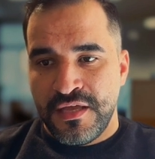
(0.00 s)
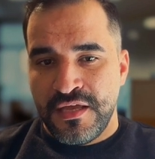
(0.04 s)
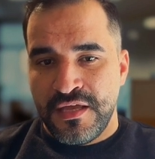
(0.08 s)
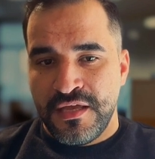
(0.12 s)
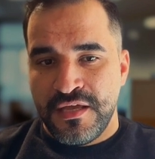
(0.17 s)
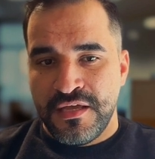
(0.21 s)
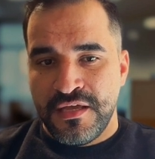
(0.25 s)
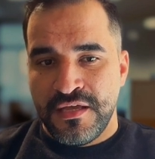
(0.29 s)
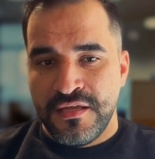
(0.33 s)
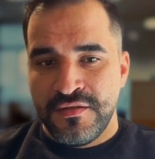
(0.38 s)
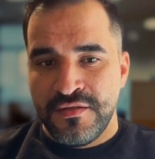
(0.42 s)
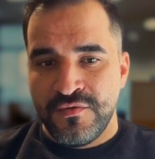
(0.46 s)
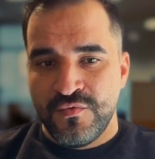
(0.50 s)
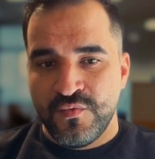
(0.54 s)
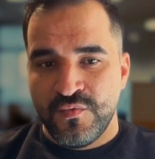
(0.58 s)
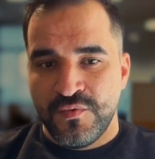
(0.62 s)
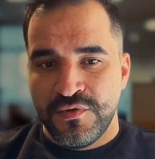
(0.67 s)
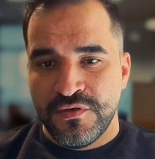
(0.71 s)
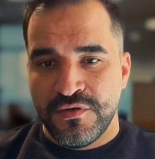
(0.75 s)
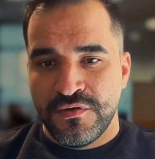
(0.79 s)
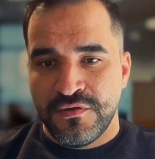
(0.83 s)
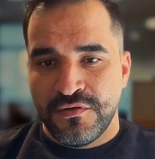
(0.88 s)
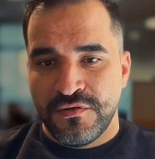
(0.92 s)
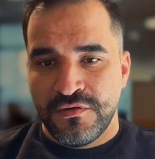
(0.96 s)
And
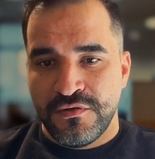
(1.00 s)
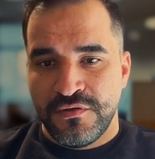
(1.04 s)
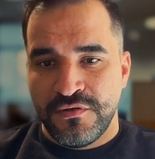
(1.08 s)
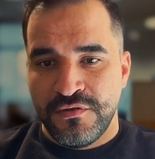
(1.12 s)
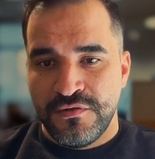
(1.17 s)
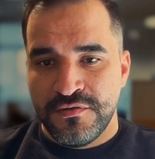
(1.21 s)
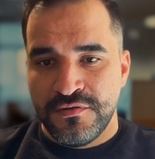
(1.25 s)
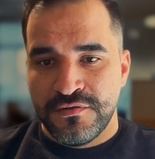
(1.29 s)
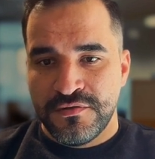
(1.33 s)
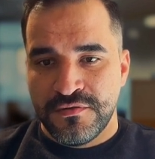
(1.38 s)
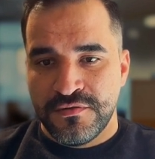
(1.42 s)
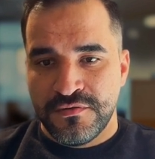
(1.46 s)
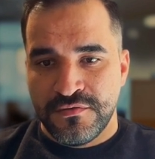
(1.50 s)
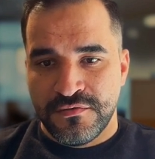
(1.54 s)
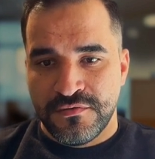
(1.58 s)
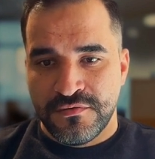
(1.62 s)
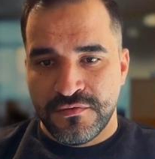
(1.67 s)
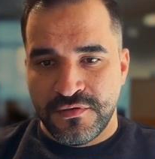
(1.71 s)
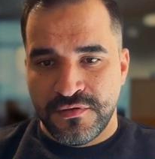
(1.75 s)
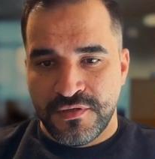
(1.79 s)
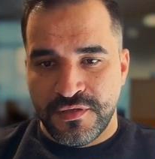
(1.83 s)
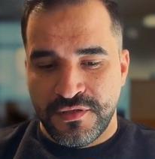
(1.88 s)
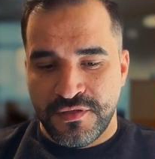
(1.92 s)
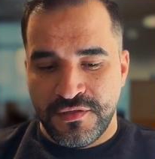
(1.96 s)
we also,
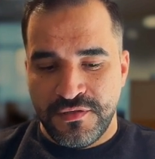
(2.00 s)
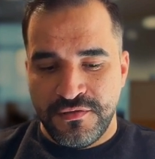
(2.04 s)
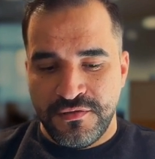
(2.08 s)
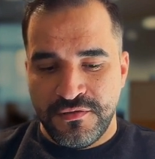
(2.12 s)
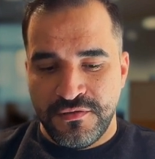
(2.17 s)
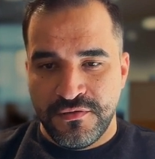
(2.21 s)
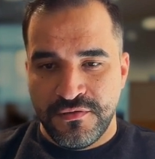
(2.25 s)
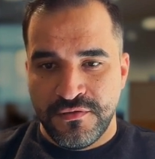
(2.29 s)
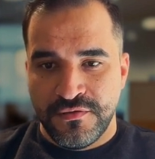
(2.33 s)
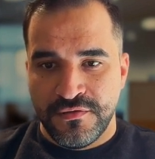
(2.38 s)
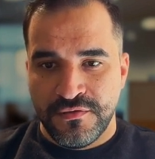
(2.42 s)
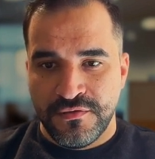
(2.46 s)
okay.